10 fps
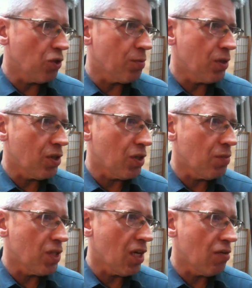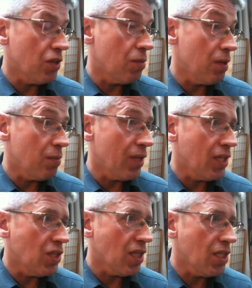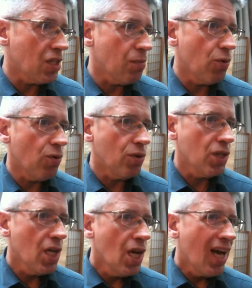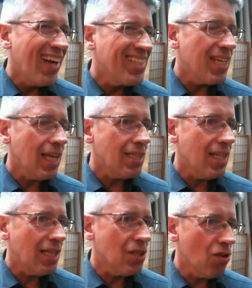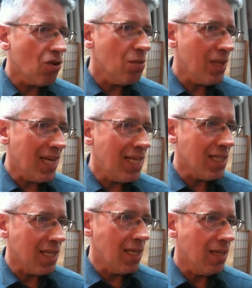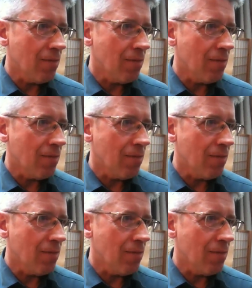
entrepreneurs themselves and the people they support. It's not going to be easy.